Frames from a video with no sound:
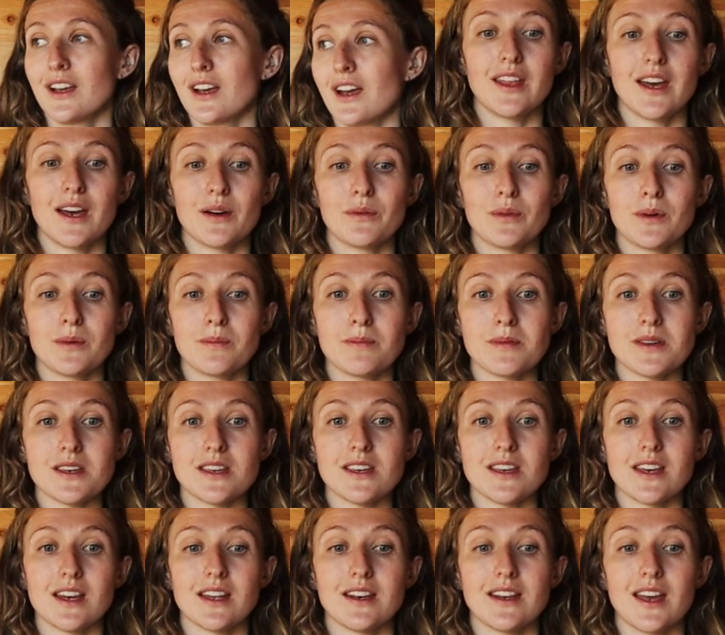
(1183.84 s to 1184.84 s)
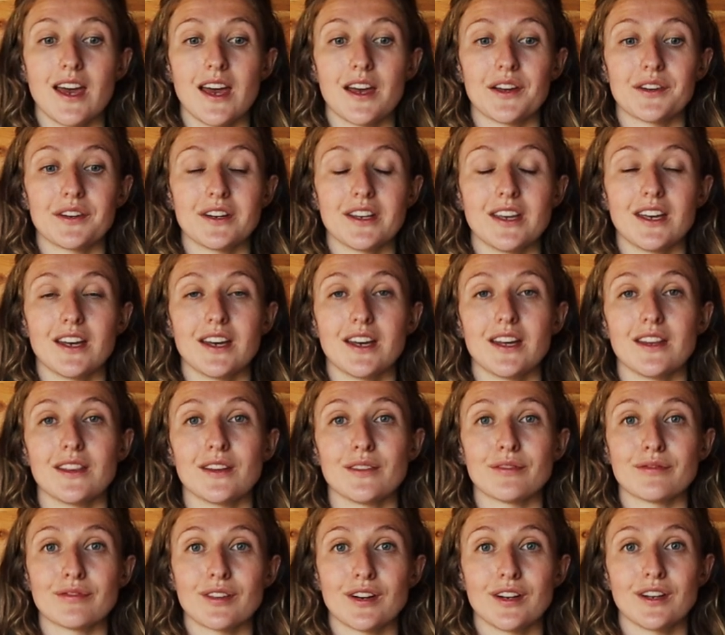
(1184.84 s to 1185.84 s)
There will be an area at
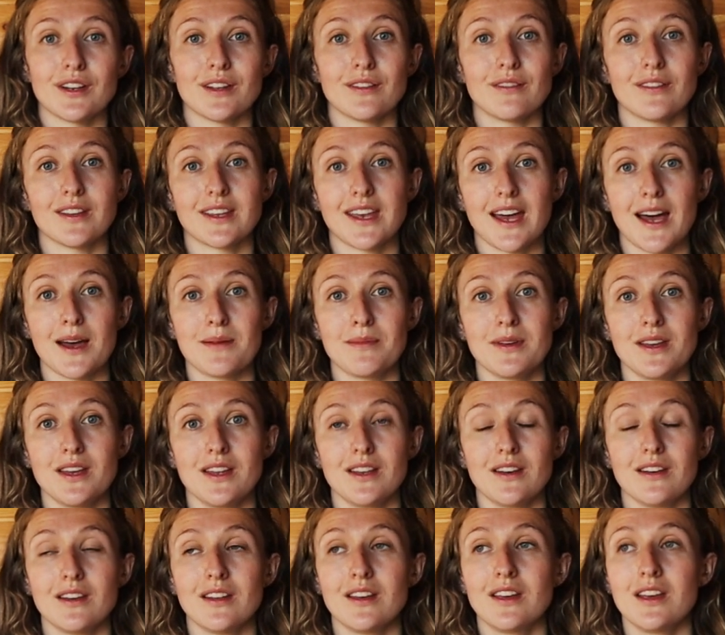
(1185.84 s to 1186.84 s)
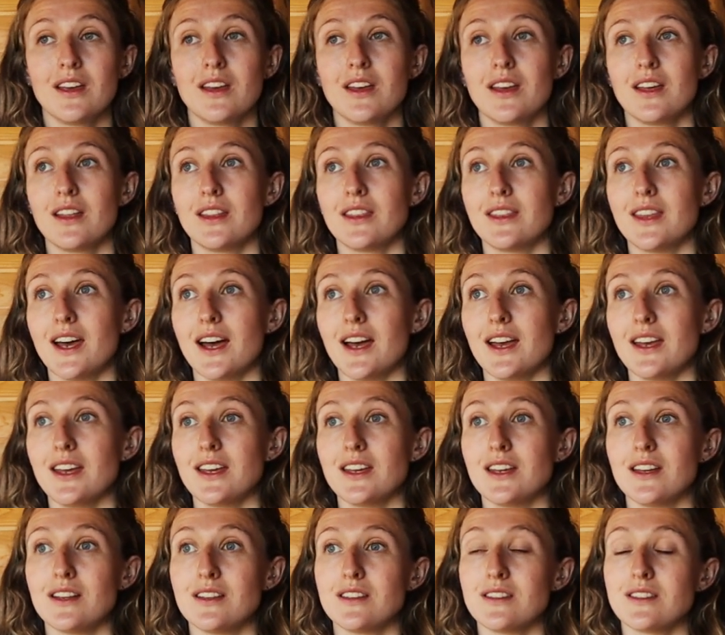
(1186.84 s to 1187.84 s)
the front of the cabin that
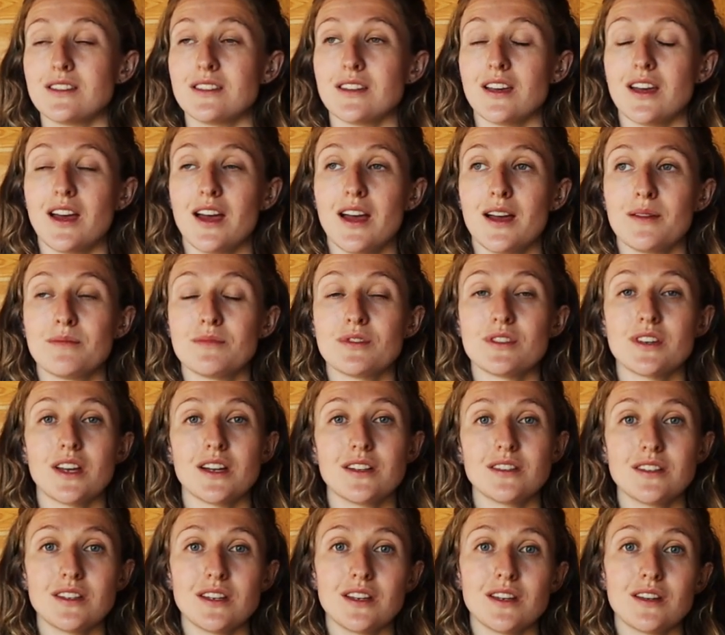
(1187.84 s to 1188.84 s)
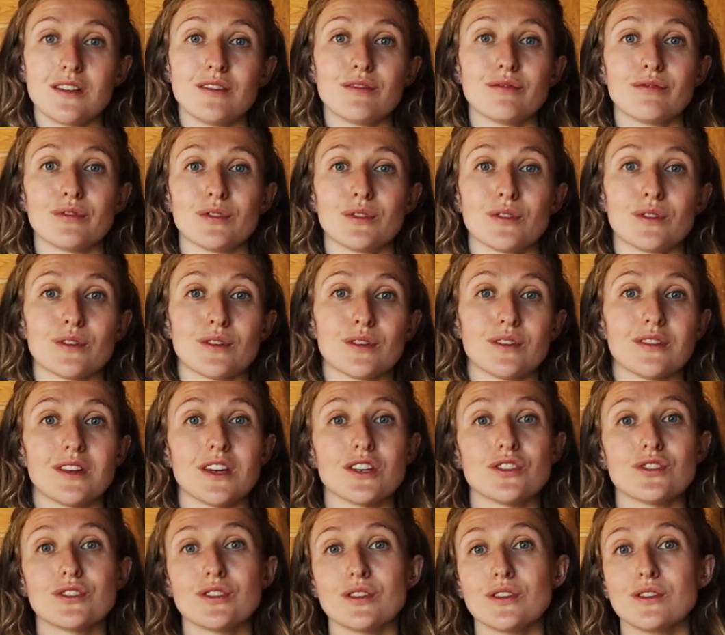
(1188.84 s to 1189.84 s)
is sheltered for
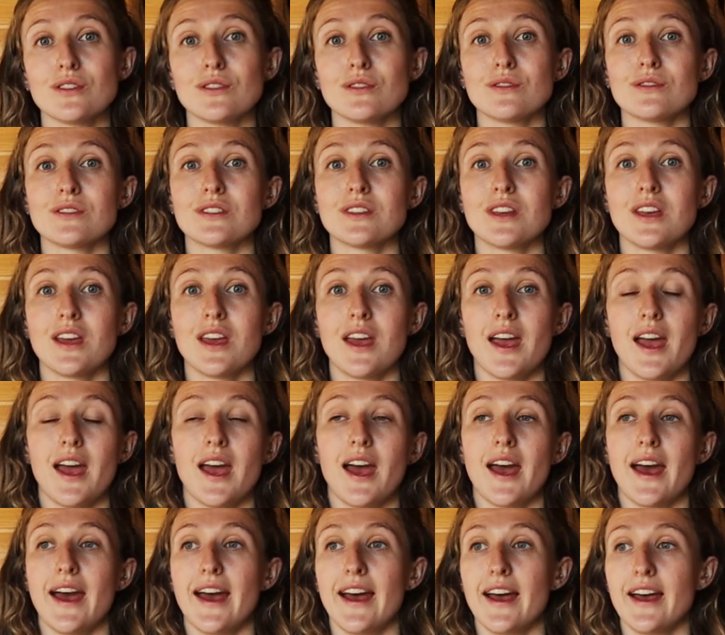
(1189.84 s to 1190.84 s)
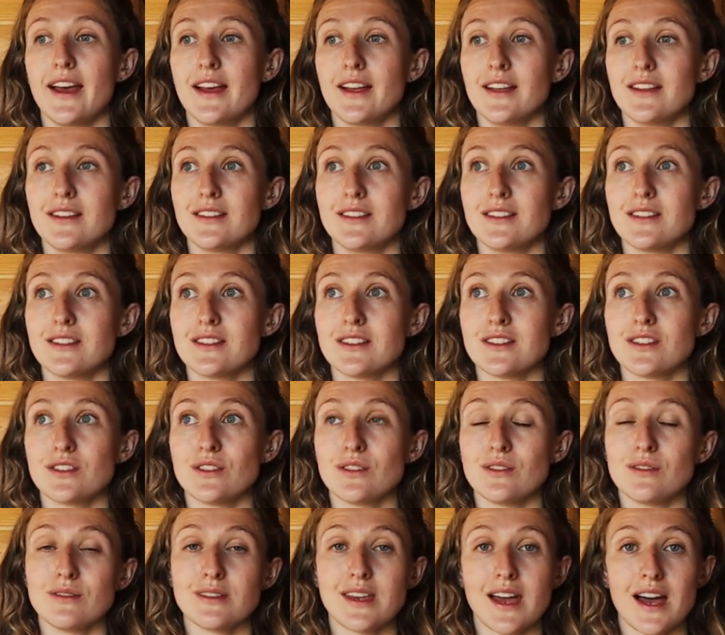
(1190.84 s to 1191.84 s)
their shoes and
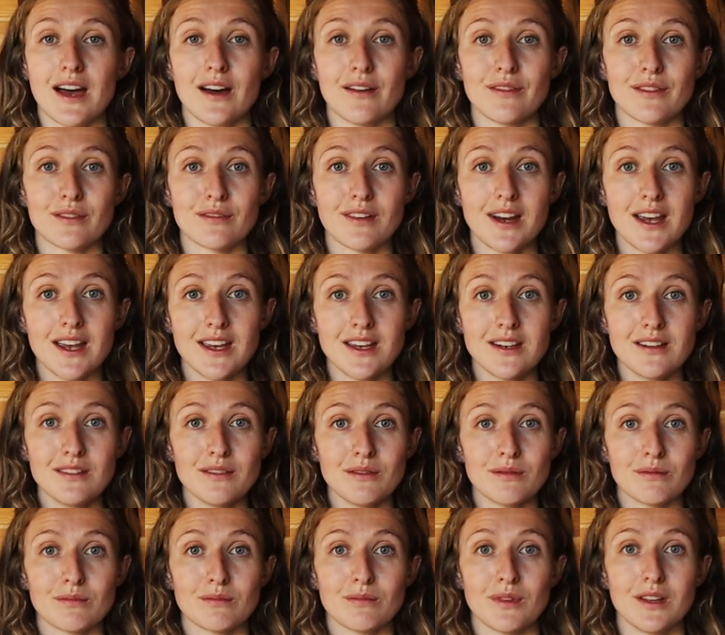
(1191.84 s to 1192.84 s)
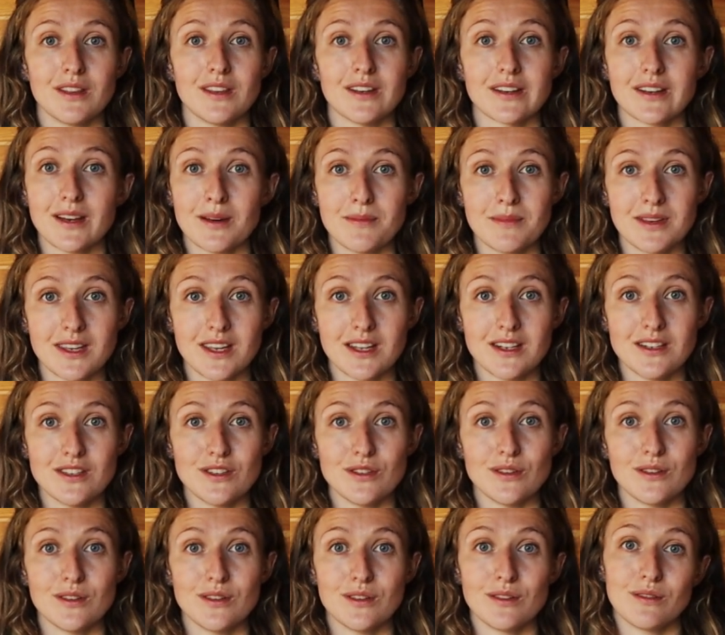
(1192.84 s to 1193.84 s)
to get out of the rain when they're coming
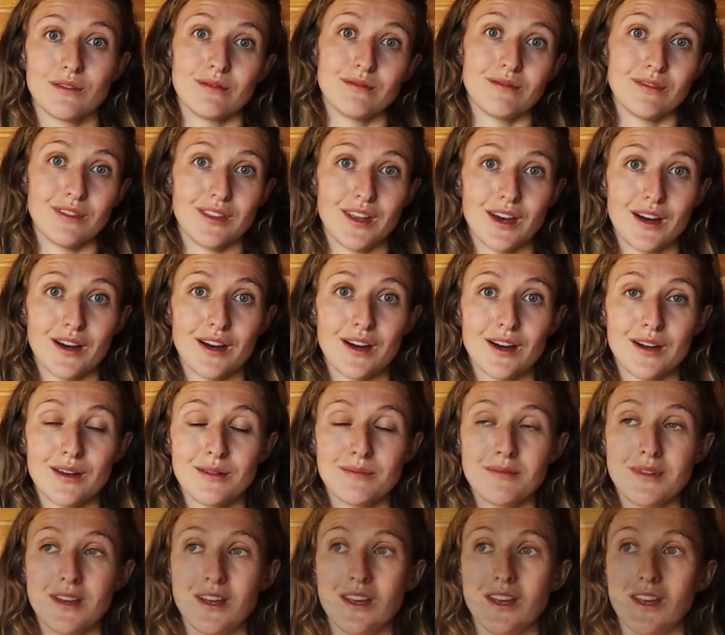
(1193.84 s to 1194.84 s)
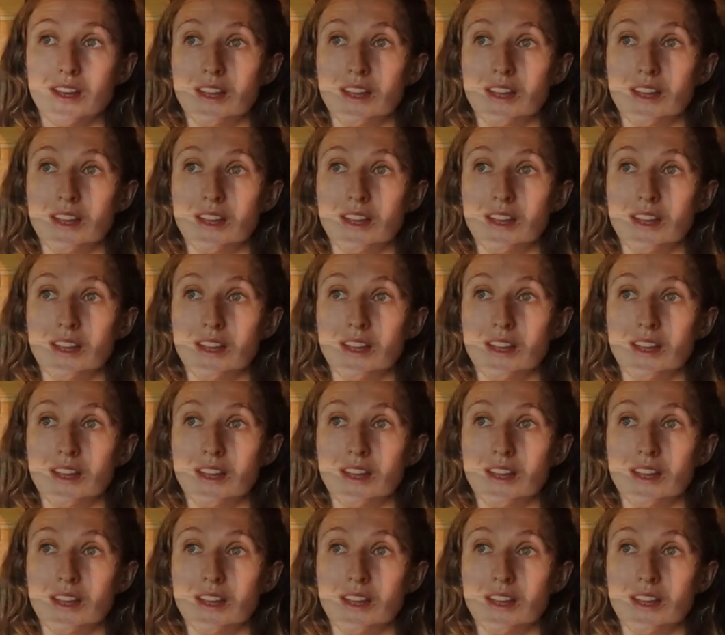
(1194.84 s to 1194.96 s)
into their home.